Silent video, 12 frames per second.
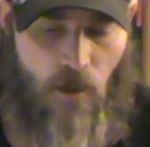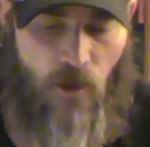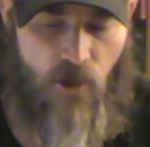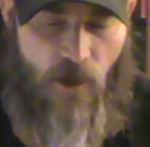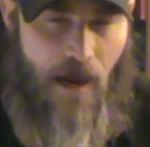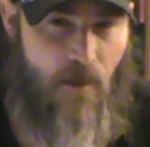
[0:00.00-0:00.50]

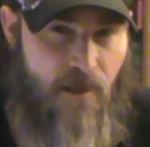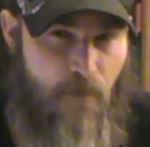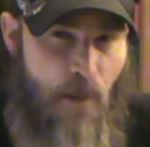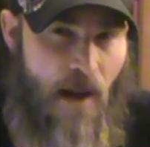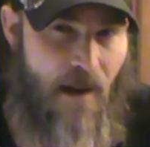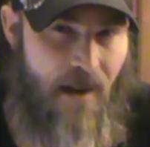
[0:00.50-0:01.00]
so now
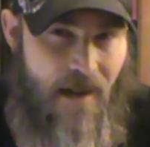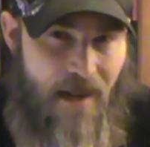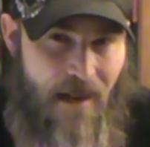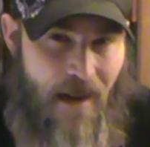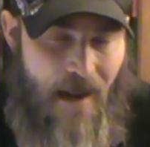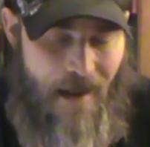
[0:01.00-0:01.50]

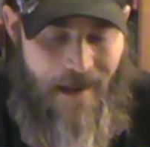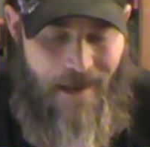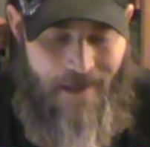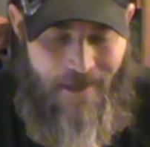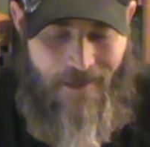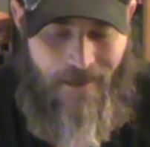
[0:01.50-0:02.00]
depending
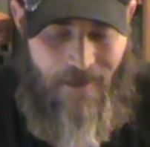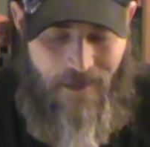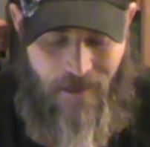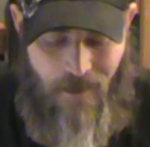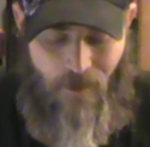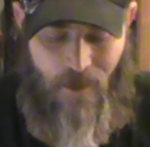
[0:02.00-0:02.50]
on
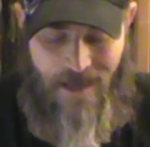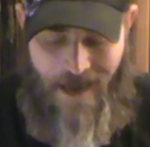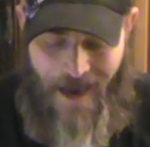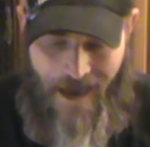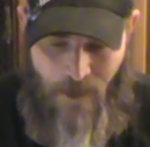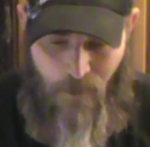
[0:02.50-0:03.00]
the
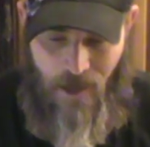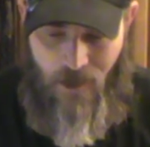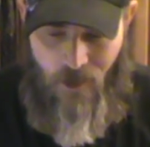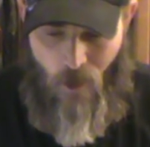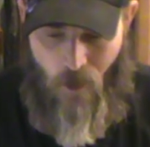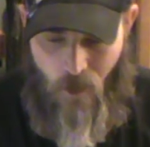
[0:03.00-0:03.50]
enemy
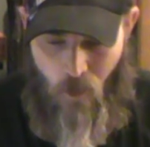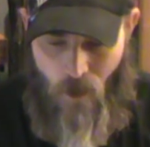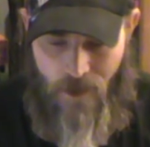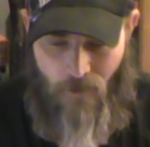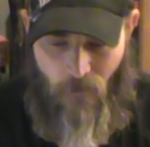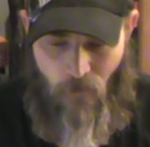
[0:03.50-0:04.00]
you're
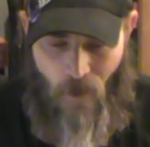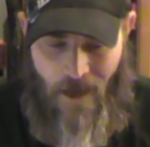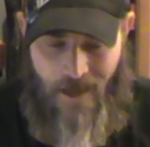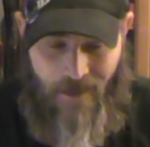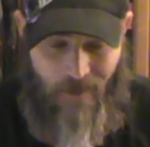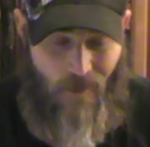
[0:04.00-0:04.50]
going to
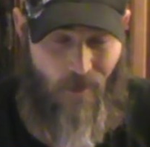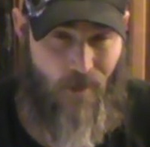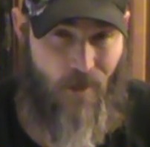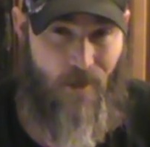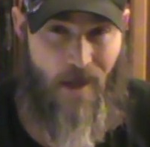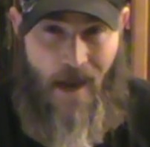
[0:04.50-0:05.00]
fight
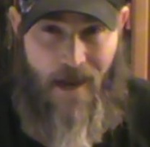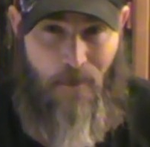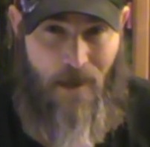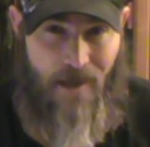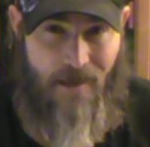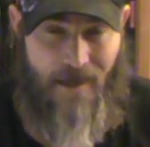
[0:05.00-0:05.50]
there's
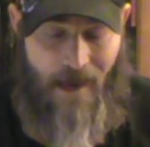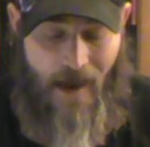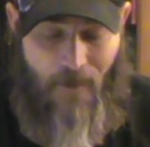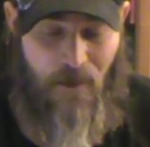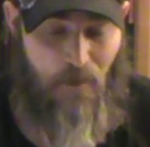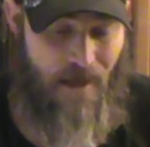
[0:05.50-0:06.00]
enemies that
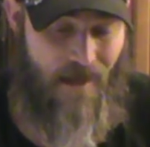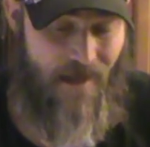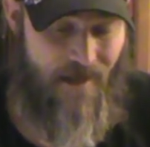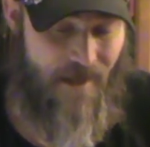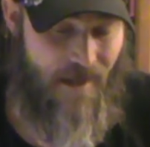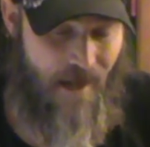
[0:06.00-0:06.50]
have to be in the
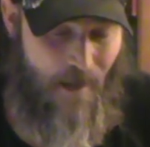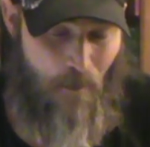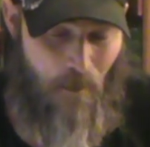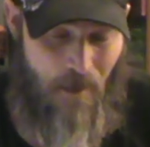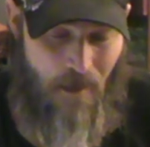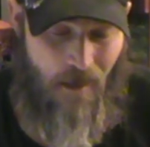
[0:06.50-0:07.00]

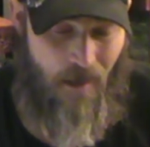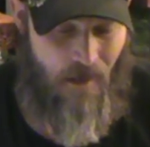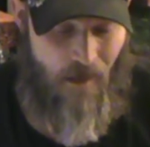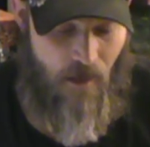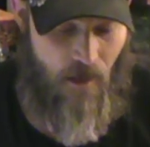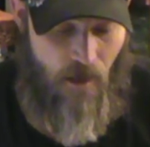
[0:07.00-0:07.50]
same
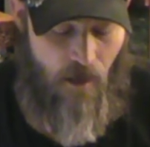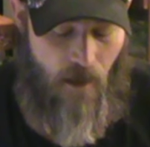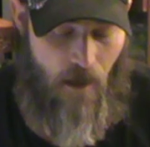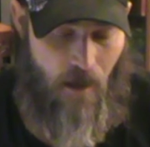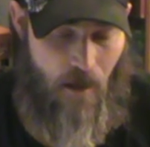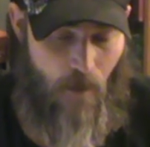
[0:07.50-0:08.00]

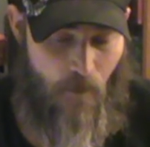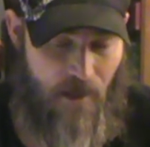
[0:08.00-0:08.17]
um,